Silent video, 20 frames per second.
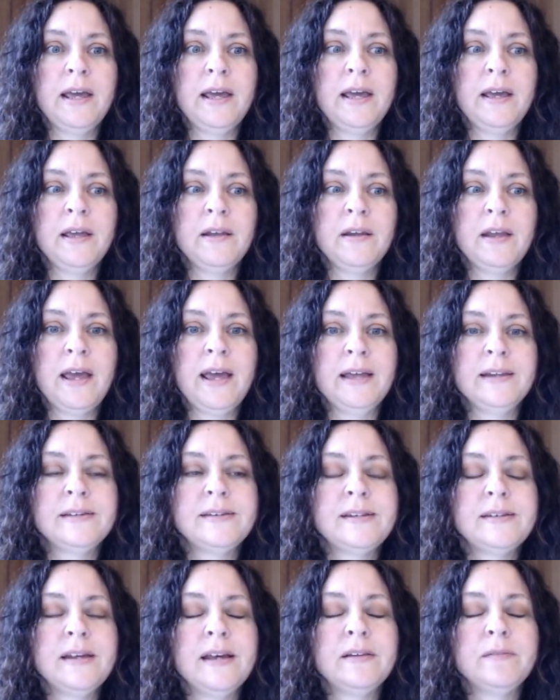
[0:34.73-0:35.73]
it
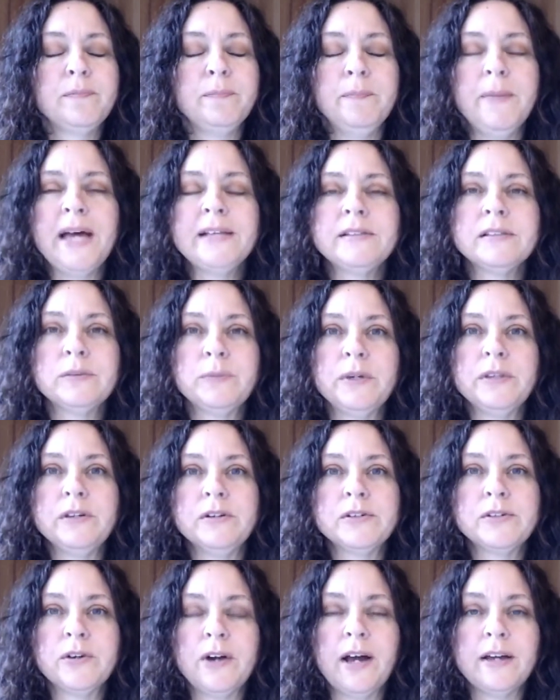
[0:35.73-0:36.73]
it messes with your
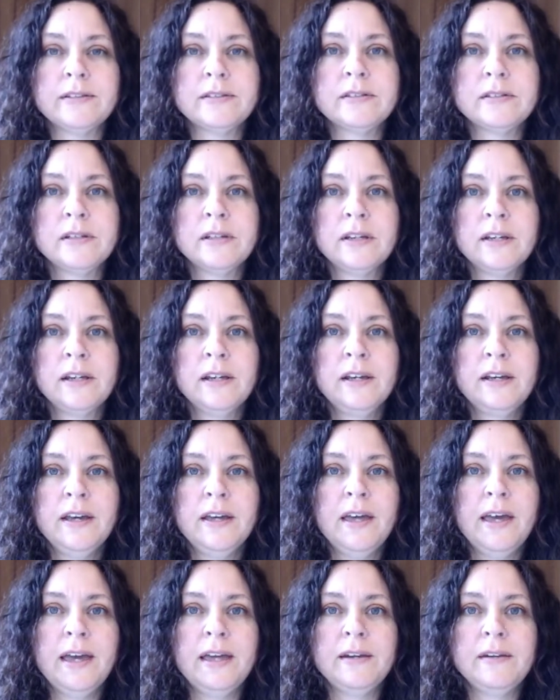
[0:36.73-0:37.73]
trust.
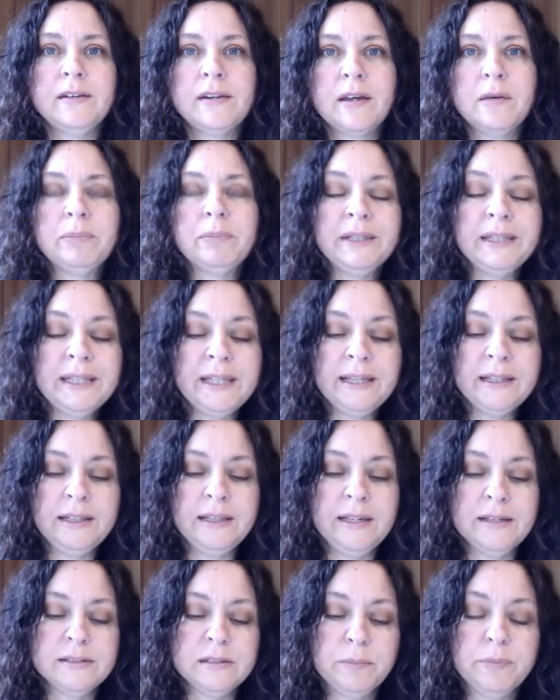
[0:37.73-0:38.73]
It
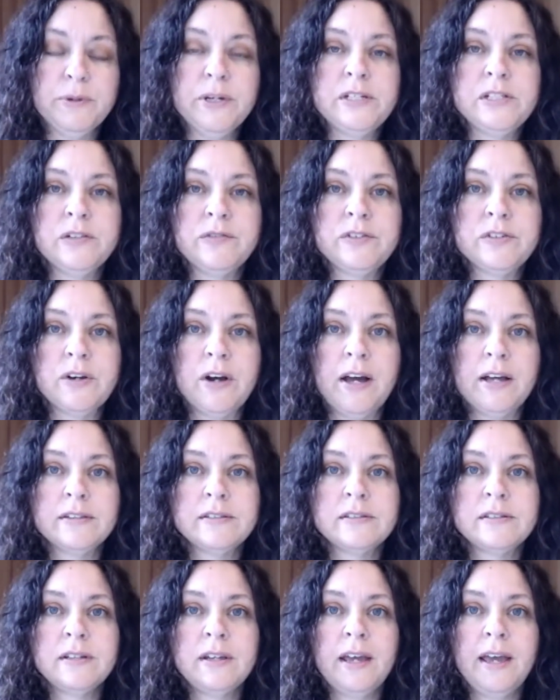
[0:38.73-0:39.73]
completely is a breach of
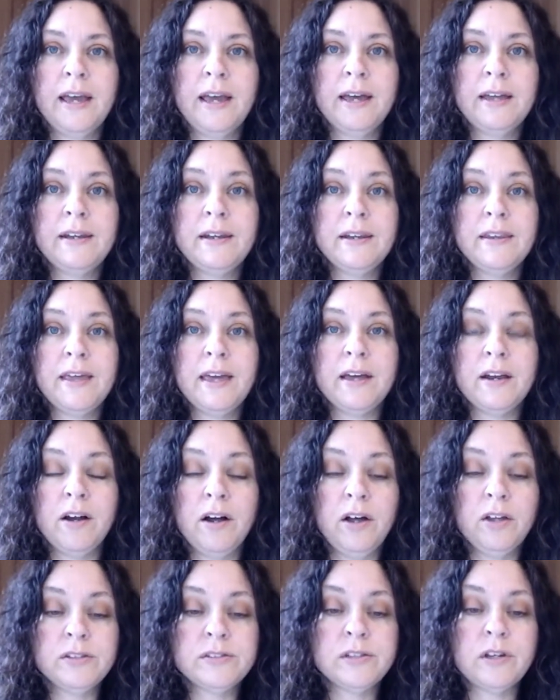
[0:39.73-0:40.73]
trust, and it
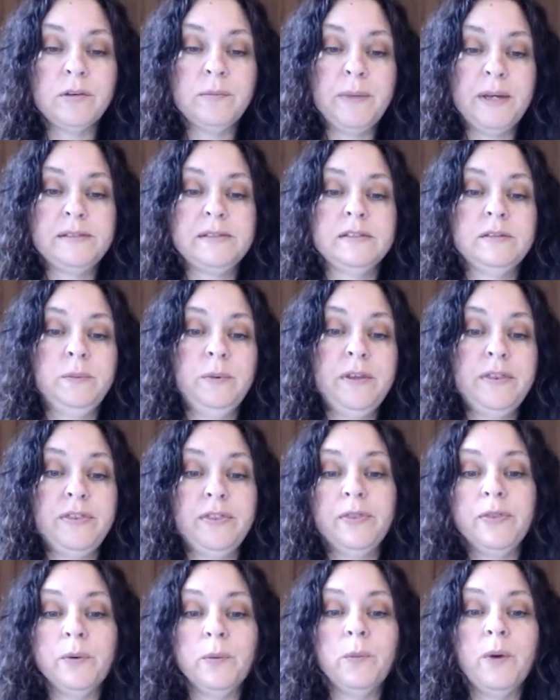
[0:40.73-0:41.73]
also messes with
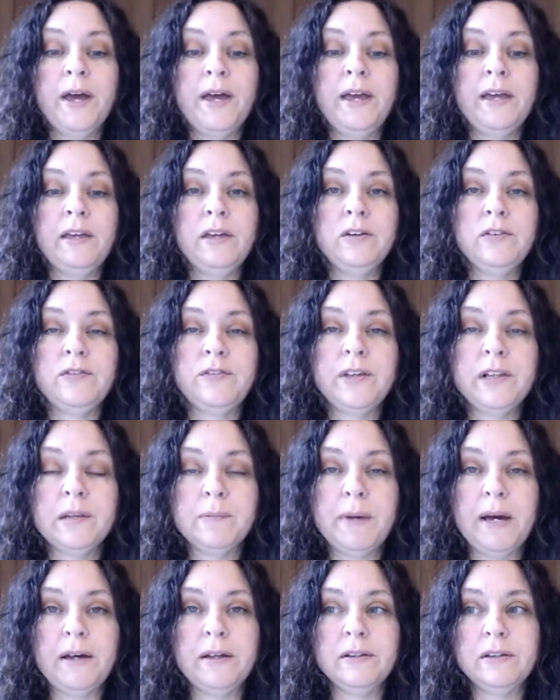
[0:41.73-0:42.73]
the way you feel
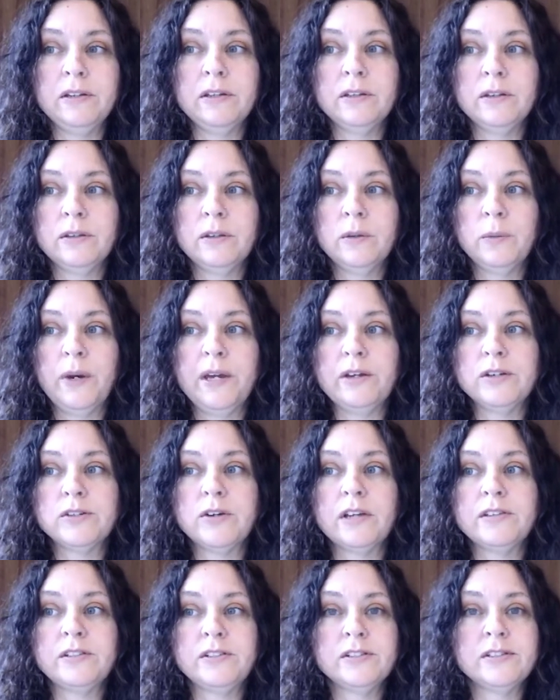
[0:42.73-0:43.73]
about the way you
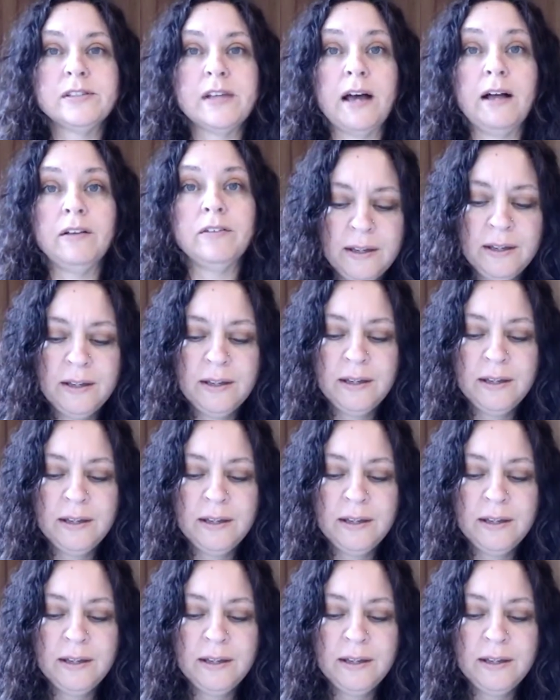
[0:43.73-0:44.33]
trust yourself.